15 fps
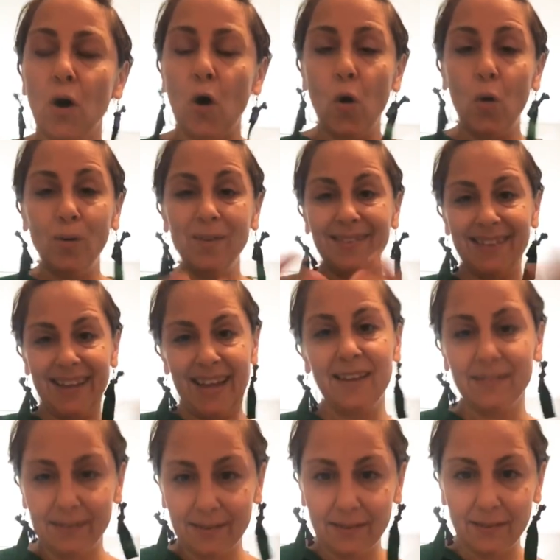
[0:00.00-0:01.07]
The whole
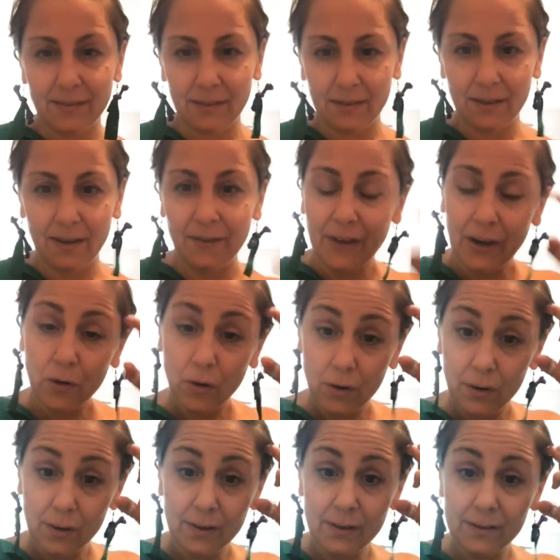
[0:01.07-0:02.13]
dance of
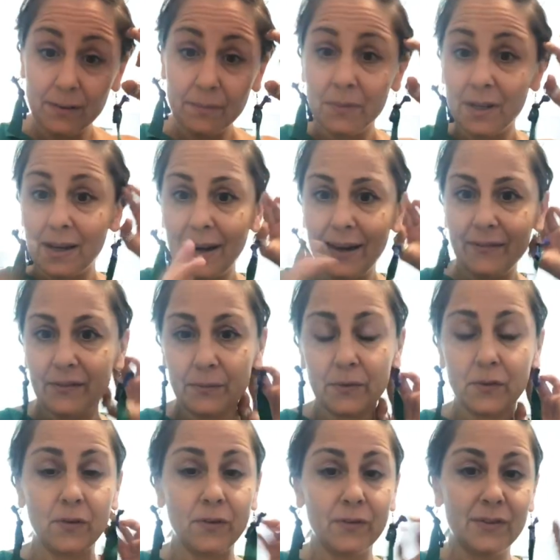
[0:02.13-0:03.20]
alcoholism that I have
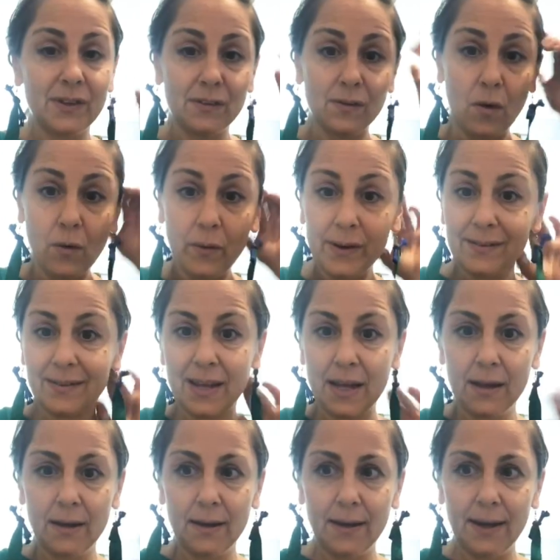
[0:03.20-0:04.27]
observed is always
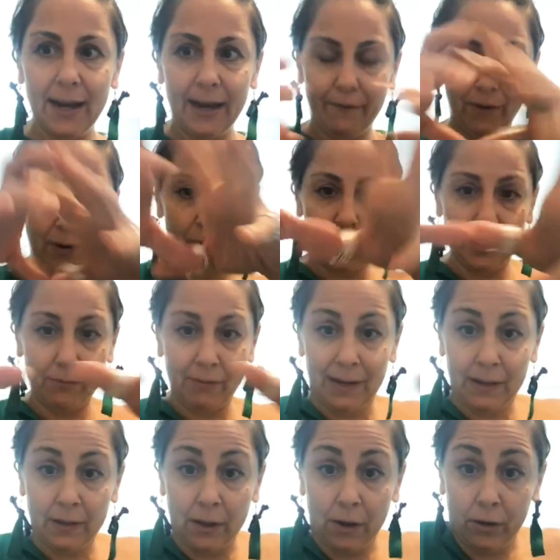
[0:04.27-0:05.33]
that everyone
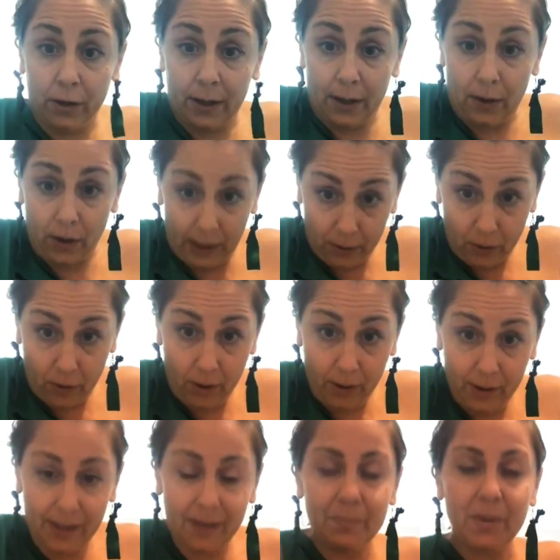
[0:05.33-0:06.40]
around the
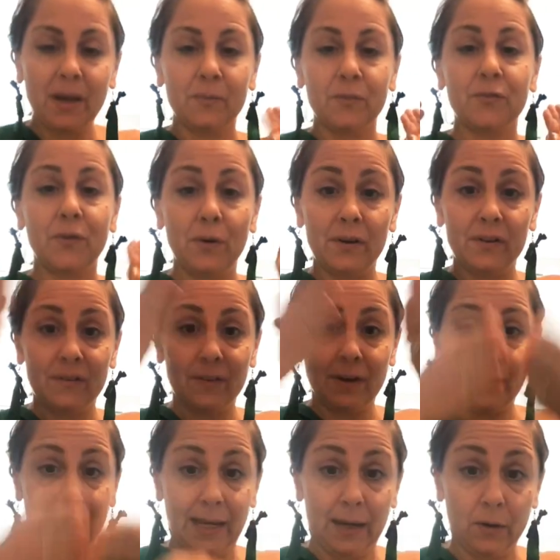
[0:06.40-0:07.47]
alcoholic becomes focused
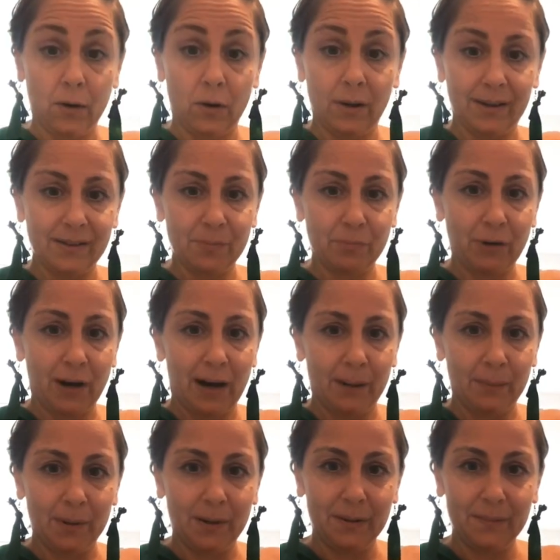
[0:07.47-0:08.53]
on the alcoholic's
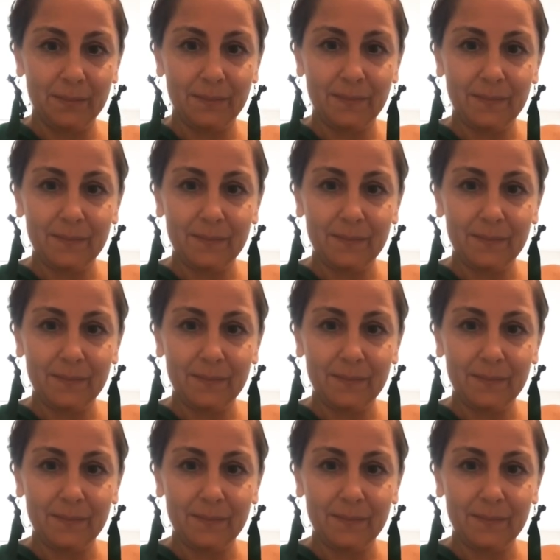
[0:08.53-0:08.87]
problem.